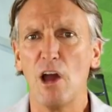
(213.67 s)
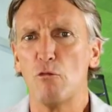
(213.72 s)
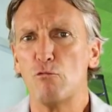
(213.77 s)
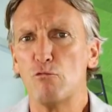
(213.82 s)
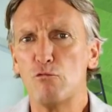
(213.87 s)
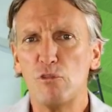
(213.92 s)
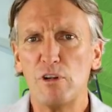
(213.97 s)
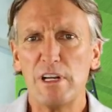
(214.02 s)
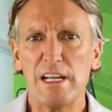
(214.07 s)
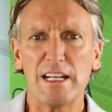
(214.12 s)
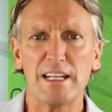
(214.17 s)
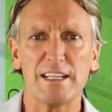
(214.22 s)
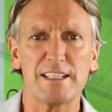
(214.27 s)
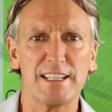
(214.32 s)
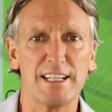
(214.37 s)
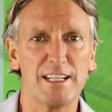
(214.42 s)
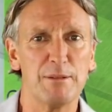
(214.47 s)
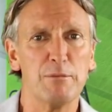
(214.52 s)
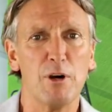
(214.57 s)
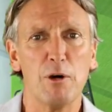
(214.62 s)
real
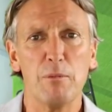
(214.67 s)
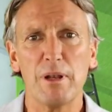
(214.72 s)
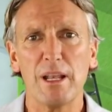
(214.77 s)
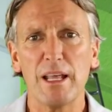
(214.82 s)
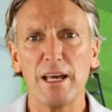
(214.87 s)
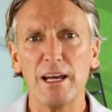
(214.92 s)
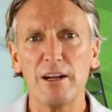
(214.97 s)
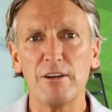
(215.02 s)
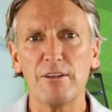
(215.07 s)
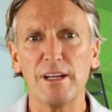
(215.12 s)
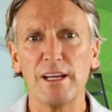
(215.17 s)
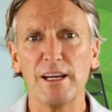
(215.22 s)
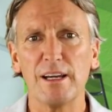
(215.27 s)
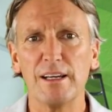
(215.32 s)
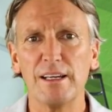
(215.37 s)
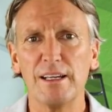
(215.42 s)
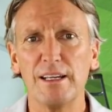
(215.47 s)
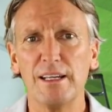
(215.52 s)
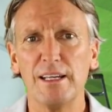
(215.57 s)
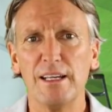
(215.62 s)
estate, a mobiliaria,